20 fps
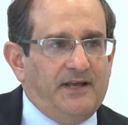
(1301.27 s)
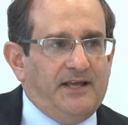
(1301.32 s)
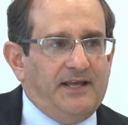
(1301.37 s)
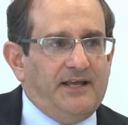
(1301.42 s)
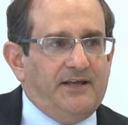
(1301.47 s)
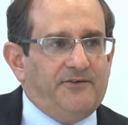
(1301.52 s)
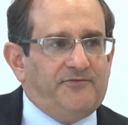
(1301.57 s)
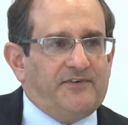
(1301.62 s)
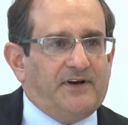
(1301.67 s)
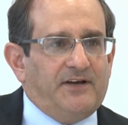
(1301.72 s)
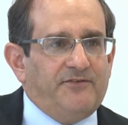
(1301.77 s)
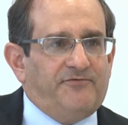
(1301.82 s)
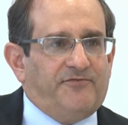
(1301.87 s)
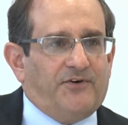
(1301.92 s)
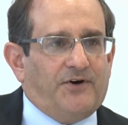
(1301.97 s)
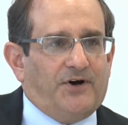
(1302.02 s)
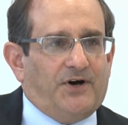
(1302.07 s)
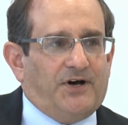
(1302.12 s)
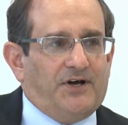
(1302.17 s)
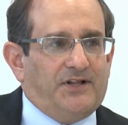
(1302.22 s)
if I
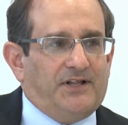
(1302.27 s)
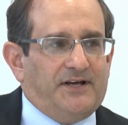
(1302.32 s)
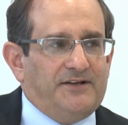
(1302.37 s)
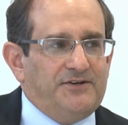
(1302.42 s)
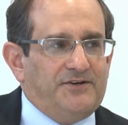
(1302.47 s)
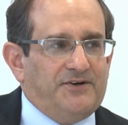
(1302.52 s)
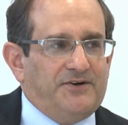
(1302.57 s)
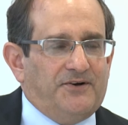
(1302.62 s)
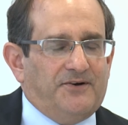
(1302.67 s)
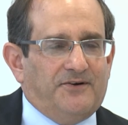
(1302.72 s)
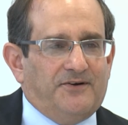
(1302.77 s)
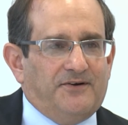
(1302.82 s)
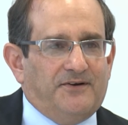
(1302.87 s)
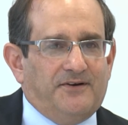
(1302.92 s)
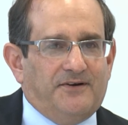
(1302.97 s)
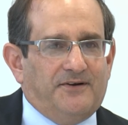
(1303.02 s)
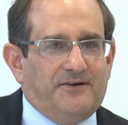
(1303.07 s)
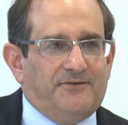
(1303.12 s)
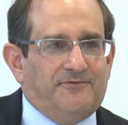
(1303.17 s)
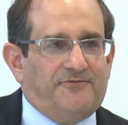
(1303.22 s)
fall under
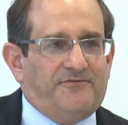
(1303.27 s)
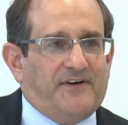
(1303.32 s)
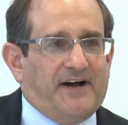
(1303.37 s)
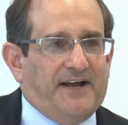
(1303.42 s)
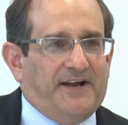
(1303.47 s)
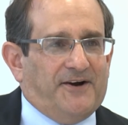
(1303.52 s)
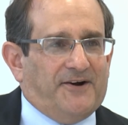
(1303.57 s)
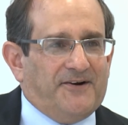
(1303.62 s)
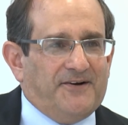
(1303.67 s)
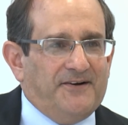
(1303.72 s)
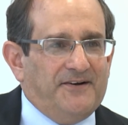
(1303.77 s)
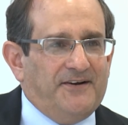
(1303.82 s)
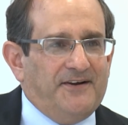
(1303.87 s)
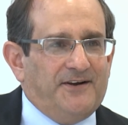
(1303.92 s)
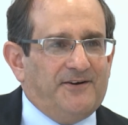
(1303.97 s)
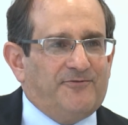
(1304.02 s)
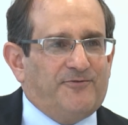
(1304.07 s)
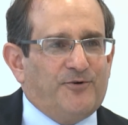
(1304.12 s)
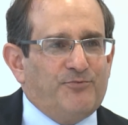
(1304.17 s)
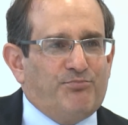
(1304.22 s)
fire
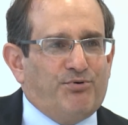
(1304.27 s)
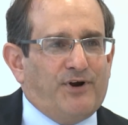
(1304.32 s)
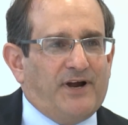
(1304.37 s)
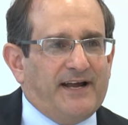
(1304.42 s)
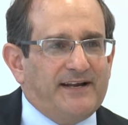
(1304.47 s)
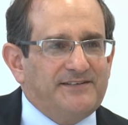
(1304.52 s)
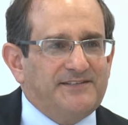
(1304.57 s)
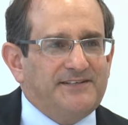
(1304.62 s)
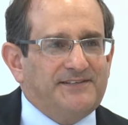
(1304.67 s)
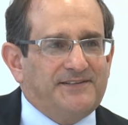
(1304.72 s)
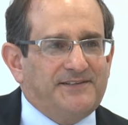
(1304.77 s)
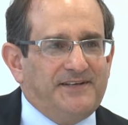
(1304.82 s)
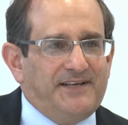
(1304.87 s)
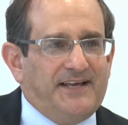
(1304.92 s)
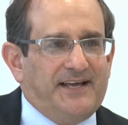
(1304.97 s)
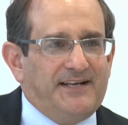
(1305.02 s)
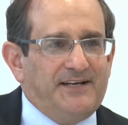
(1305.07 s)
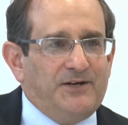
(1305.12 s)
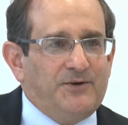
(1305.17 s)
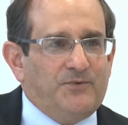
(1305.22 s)
for practically
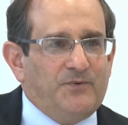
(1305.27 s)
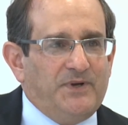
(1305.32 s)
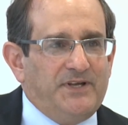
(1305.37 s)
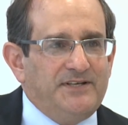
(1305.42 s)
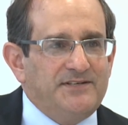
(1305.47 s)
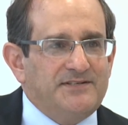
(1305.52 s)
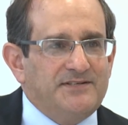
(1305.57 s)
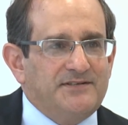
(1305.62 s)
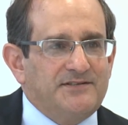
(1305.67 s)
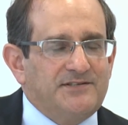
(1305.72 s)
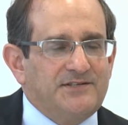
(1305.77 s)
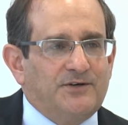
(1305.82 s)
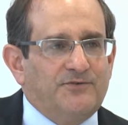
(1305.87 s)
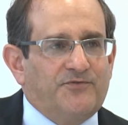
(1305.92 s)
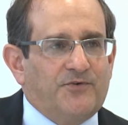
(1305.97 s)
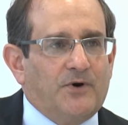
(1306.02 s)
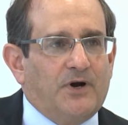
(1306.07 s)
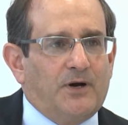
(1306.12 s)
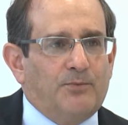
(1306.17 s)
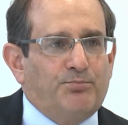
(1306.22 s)
any reason. So,
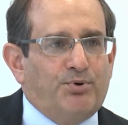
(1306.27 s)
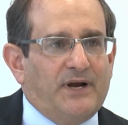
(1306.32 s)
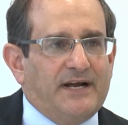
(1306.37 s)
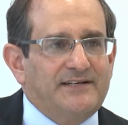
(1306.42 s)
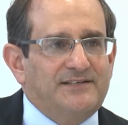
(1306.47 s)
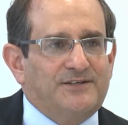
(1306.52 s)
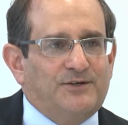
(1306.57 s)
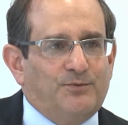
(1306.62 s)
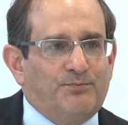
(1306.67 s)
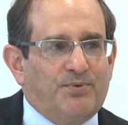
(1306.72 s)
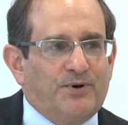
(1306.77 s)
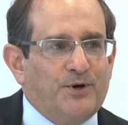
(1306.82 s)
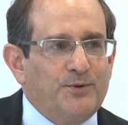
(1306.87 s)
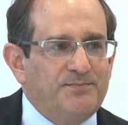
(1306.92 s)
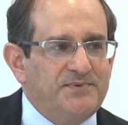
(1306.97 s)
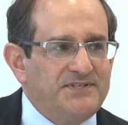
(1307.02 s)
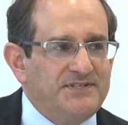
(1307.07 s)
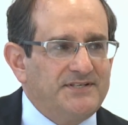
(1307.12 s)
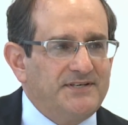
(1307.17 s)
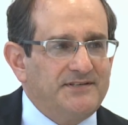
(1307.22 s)
for all practical
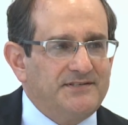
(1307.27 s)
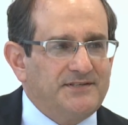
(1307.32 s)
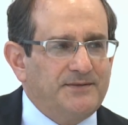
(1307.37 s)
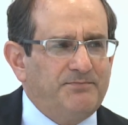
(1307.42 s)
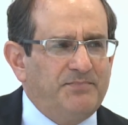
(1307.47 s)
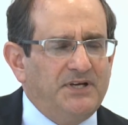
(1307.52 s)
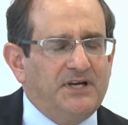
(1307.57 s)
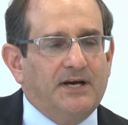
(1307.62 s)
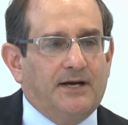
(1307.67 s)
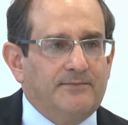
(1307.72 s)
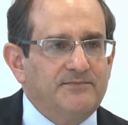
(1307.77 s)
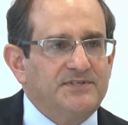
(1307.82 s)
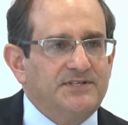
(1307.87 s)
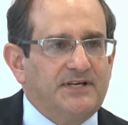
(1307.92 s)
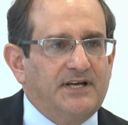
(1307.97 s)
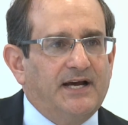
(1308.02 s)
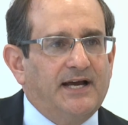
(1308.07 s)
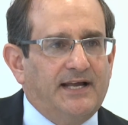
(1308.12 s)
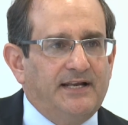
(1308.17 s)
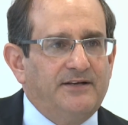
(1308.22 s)
purposes, it becomes a
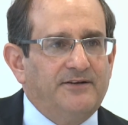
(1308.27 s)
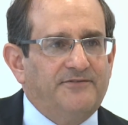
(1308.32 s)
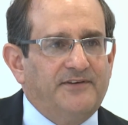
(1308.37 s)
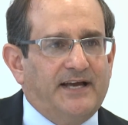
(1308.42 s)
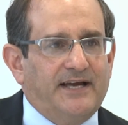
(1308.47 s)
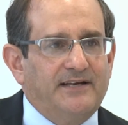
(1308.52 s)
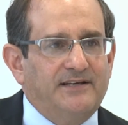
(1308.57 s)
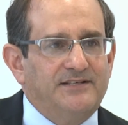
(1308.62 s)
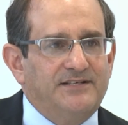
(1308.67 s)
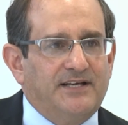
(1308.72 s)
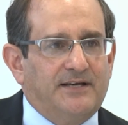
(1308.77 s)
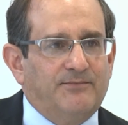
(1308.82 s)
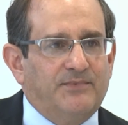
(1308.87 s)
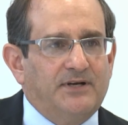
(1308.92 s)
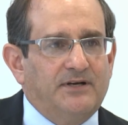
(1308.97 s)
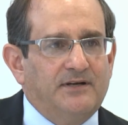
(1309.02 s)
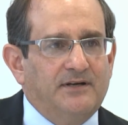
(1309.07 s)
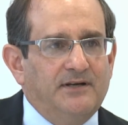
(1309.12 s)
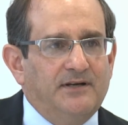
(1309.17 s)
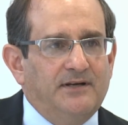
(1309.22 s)
kind of
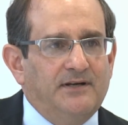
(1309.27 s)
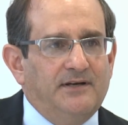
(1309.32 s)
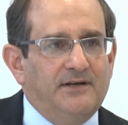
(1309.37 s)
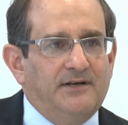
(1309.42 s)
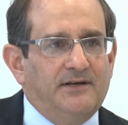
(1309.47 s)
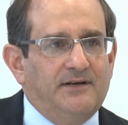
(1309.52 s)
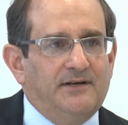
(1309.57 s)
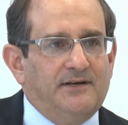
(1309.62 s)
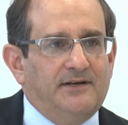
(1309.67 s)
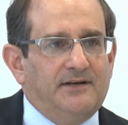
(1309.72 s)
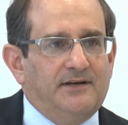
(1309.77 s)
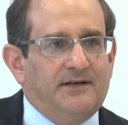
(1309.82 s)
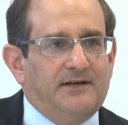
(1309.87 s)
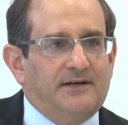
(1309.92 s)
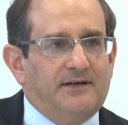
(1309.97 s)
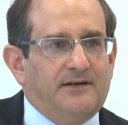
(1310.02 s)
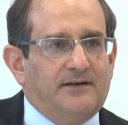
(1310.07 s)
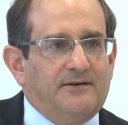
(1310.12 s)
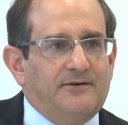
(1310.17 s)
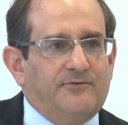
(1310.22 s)
academic
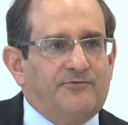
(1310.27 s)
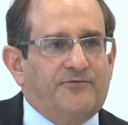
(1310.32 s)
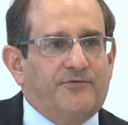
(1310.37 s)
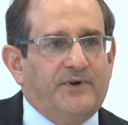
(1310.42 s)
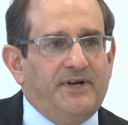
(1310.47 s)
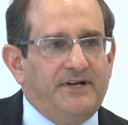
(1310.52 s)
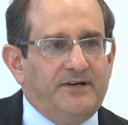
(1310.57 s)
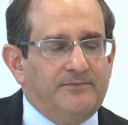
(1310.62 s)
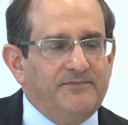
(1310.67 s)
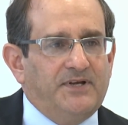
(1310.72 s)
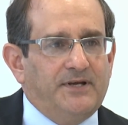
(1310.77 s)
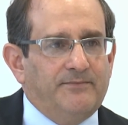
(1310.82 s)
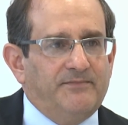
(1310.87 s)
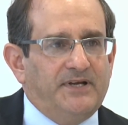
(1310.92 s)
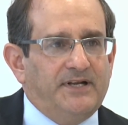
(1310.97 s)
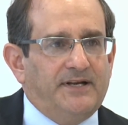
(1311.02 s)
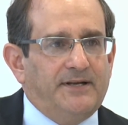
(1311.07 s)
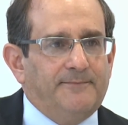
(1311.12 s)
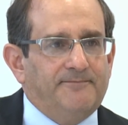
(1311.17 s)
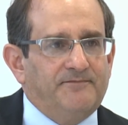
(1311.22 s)
uh, freedom
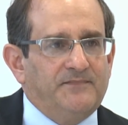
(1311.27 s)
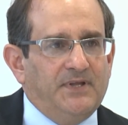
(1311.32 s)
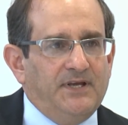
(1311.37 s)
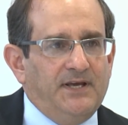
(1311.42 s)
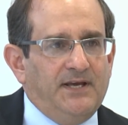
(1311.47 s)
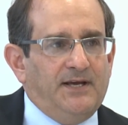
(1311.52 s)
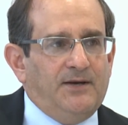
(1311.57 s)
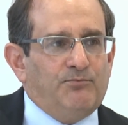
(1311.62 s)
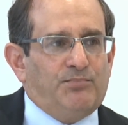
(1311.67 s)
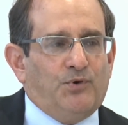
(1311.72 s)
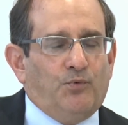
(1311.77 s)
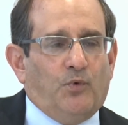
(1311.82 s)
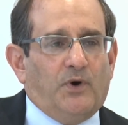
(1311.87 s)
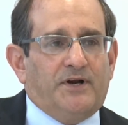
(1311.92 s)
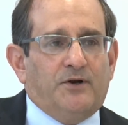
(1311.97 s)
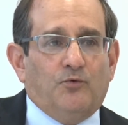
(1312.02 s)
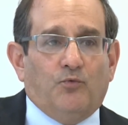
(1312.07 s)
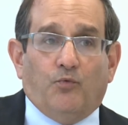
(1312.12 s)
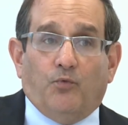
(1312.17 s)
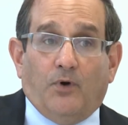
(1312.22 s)
committee. But
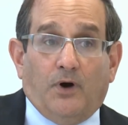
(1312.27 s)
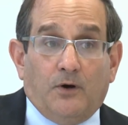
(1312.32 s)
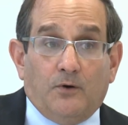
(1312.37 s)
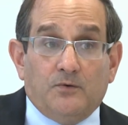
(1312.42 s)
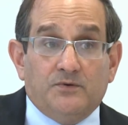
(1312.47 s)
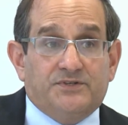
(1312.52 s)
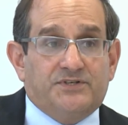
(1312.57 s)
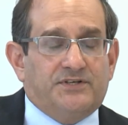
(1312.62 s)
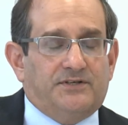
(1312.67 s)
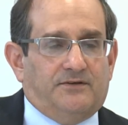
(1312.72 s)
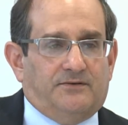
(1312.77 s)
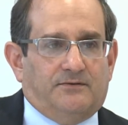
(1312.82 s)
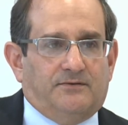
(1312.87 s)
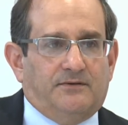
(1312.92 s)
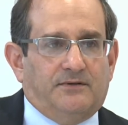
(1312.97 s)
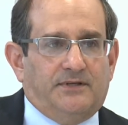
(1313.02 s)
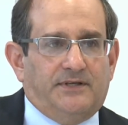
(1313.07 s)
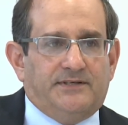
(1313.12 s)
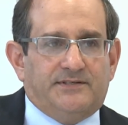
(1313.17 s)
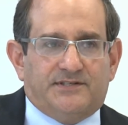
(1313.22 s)
what it won't do
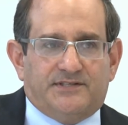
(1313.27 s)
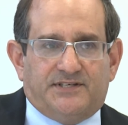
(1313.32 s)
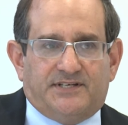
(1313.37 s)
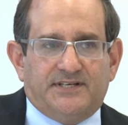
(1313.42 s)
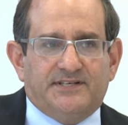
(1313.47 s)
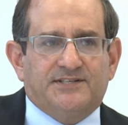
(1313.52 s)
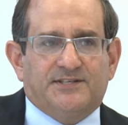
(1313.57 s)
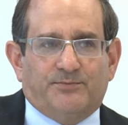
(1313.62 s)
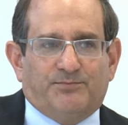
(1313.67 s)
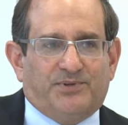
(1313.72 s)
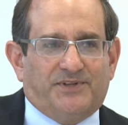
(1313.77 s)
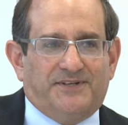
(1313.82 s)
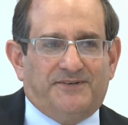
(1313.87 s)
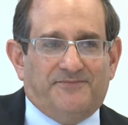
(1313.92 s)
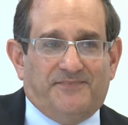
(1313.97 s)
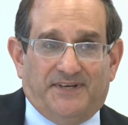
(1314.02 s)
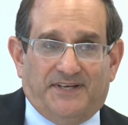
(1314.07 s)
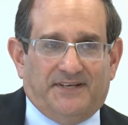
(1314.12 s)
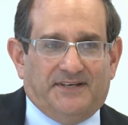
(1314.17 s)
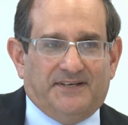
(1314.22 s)
is
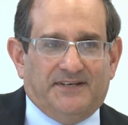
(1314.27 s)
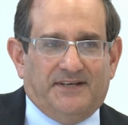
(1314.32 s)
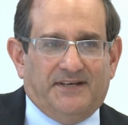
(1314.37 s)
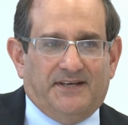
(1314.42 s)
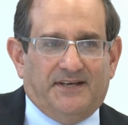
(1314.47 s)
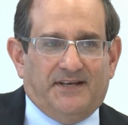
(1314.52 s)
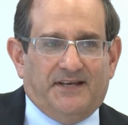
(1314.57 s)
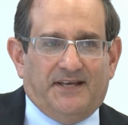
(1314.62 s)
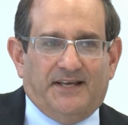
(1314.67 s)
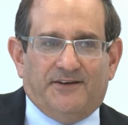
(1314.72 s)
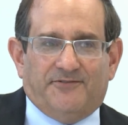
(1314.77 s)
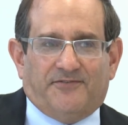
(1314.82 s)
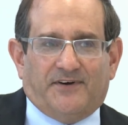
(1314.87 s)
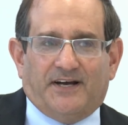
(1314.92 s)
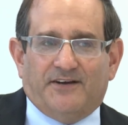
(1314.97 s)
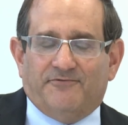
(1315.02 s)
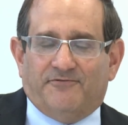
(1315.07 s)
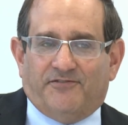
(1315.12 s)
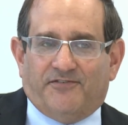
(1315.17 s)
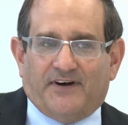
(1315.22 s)
discipline me if
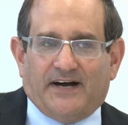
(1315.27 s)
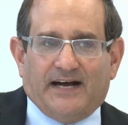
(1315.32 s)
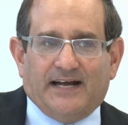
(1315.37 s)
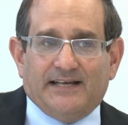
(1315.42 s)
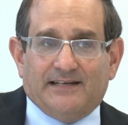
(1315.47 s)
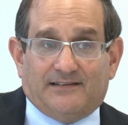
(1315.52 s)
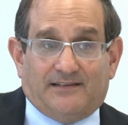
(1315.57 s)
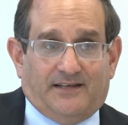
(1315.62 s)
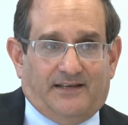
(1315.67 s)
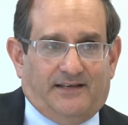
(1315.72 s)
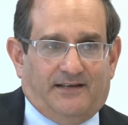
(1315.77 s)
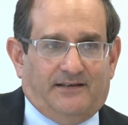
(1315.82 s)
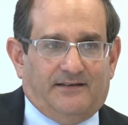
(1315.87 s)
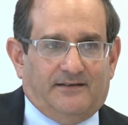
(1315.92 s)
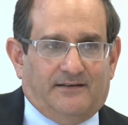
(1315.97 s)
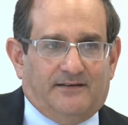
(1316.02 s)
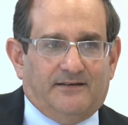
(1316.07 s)
I violate